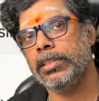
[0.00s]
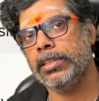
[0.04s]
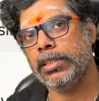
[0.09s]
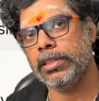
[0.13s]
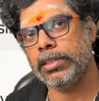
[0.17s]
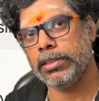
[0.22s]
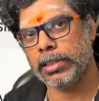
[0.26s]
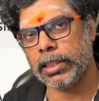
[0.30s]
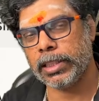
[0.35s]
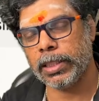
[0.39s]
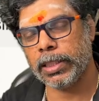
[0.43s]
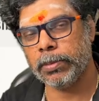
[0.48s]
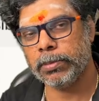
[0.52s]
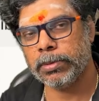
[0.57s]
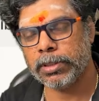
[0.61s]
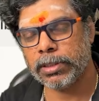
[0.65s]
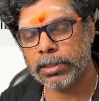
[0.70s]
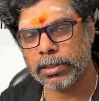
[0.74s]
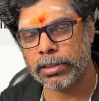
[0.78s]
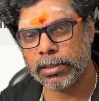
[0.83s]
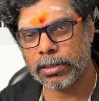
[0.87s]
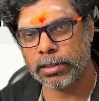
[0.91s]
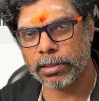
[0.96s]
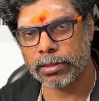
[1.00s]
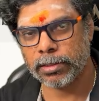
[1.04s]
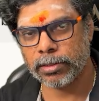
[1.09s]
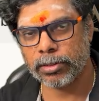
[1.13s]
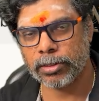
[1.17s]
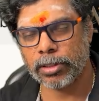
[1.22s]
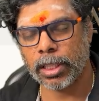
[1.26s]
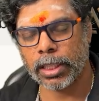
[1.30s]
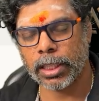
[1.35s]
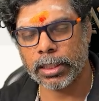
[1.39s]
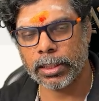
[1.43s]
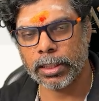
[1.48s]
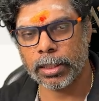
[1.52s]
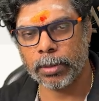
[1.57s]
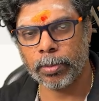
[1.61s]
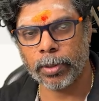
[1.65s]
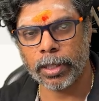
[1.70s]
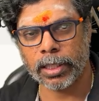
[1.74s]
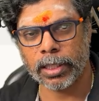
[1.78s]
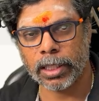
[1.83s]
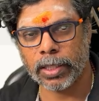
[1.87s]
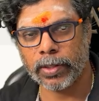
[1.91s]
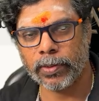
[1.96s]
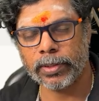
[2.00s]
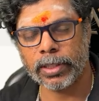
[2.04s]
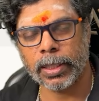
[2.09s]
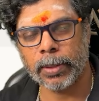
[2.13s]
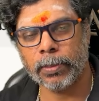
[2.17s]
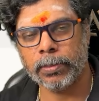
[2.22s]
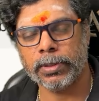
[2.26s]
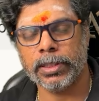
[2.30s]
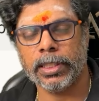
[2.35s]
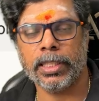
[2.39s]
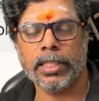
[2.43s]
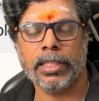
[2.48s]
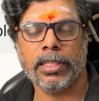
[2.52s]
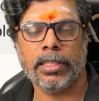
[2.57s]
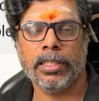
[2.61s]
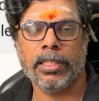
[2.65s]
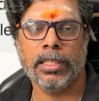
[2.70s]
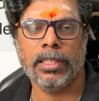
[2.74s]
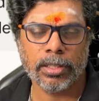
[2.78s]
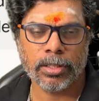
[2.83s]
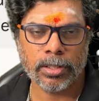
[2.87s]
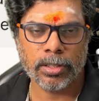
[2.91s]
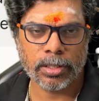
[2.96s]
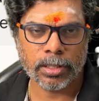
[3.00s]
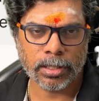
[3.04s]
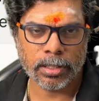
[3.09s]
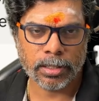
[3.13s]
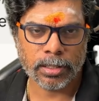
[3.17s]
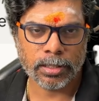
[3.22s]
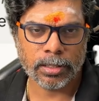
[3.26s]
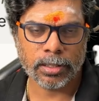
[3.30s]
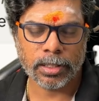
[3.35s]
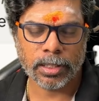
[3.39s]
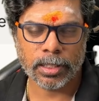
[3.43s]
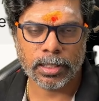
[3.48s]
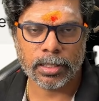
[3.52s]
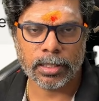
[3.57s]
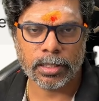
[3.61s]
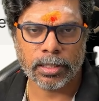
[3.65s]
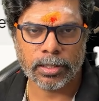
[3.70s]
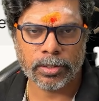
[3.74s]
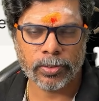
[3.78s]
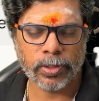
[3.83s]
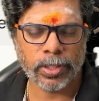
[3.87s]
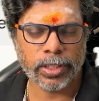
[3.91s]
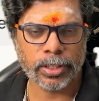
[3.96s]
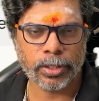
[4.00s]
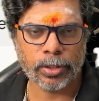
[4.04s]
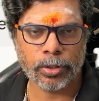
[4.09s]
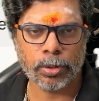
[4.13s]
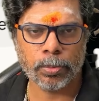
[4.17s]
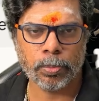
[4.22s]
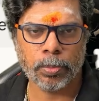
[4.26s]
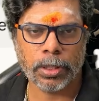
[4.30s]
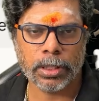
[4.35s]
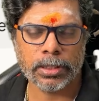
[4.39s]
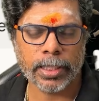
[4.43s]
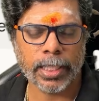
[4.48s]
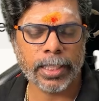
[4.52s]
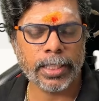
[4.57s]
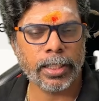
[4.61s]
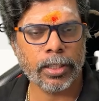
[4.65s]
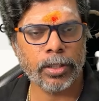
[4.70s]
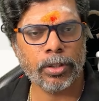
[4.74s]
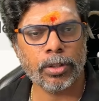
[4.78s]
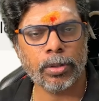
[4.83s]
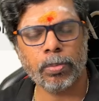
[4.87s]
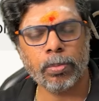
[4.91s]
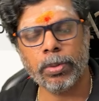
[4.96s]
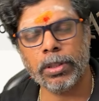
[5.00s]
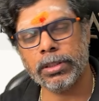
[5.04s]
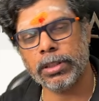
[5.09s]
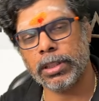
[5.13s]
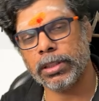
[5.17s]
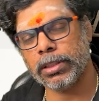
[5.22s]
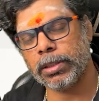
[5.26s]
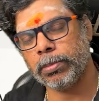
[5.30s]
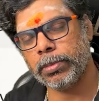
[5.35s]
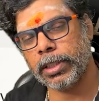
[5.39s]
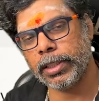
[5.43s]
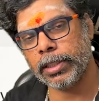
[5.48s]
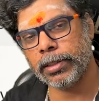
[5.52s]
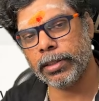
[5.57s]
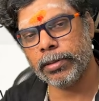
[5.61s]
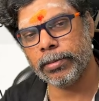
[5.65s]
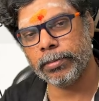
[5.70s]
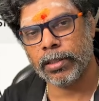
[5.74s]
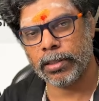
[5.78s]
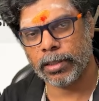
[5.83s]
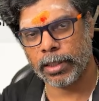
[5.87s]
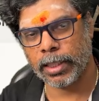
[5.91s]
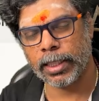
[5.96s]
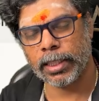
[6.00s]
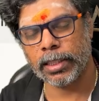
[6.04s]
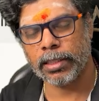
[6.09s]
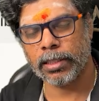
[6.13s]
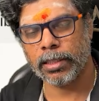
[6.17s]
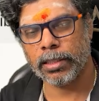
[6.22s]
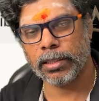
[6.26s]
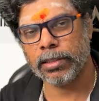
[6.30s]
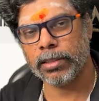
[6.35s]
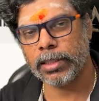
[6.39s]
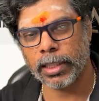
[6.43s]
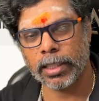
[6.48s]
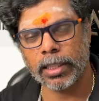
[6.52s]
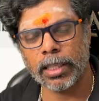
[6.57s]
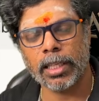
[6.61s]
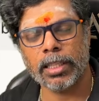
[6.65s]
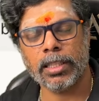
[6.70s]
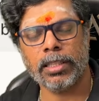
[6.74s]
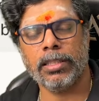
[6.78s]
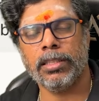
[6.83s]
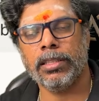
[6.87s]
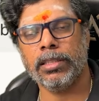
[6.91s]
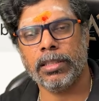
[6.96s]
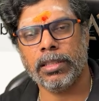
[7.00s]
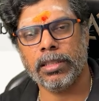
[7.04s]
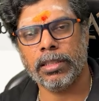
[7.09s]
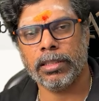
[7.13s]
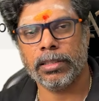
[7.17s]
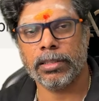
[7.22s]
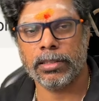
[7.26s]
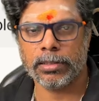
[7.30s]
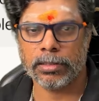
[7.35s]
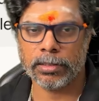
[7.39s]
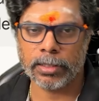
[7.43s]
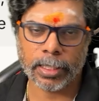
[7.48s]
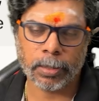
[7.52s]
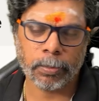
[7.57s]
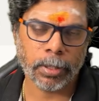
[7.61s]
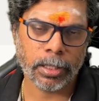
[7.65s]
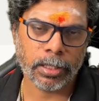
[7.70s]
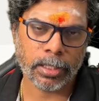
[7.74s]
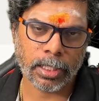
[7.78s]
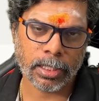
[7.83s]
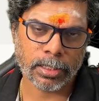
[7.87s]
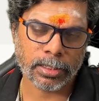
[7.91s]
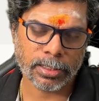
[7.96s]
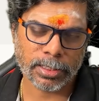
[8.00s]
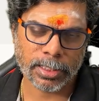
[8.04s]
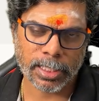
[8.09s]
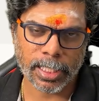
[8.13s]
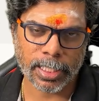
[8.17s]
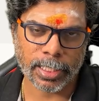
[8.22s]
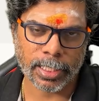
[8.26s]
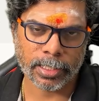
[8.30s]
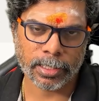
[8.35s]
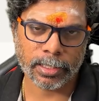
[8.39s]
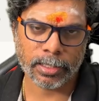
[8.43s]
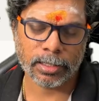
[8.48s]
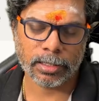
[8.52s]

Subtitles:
Satyam's stock at that point of time, say 20 rupees, 18 rupees or something, right? They got Tech Mahindra share.